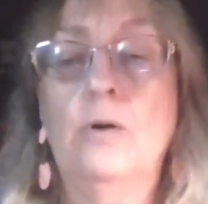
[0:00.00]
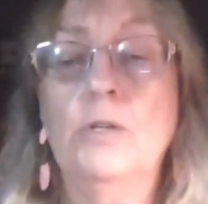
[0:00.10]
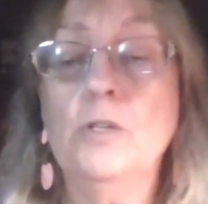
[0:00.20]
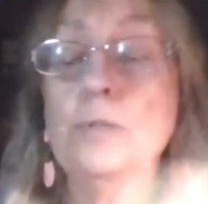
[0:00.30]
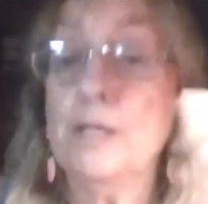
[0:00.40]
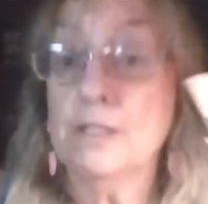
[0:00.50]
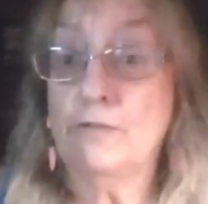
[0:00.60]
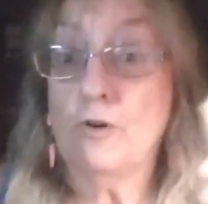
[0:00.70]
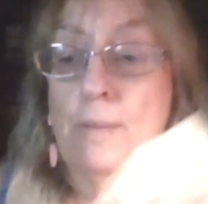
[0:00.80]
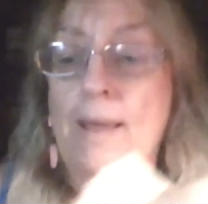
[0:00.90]
Oh, excuse me, it's a
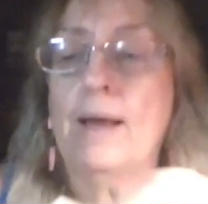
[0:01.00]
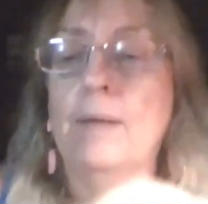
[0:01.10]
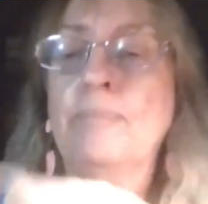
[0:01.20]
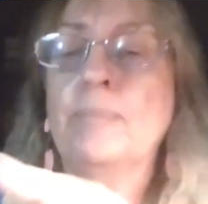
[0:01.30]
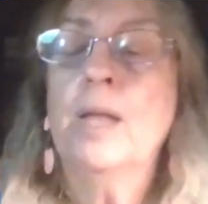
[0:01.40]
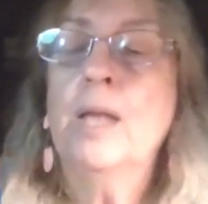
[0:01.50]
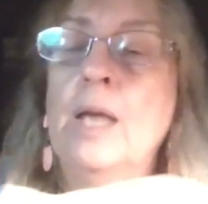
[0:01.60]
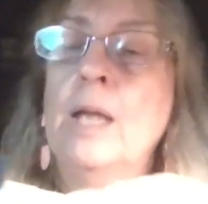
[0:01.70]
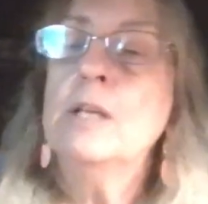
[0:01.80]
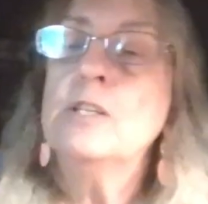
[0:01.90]
4-pack.
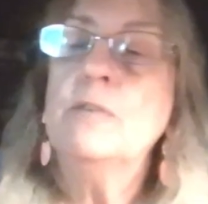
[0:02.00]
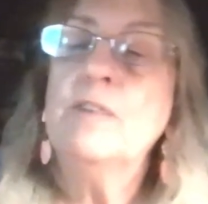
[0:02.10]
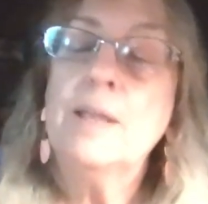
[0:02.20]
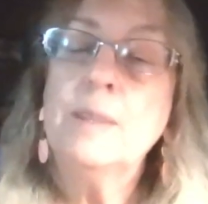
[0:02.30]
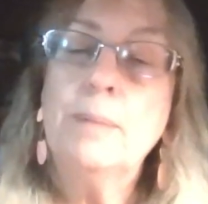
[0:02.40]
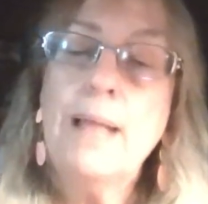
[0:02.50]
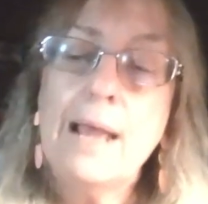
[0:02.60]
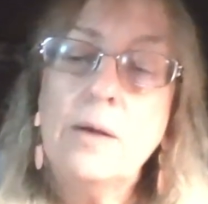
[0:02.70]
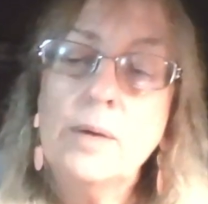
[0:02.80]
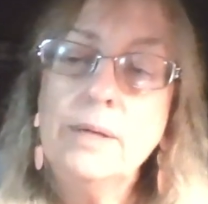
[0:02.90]
So you've got the
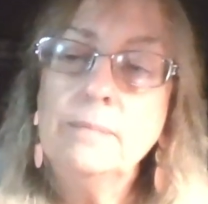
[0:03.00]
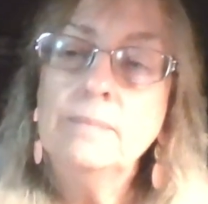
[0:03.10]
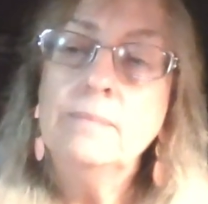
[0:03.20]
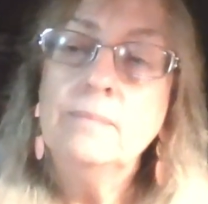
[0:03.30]
black one.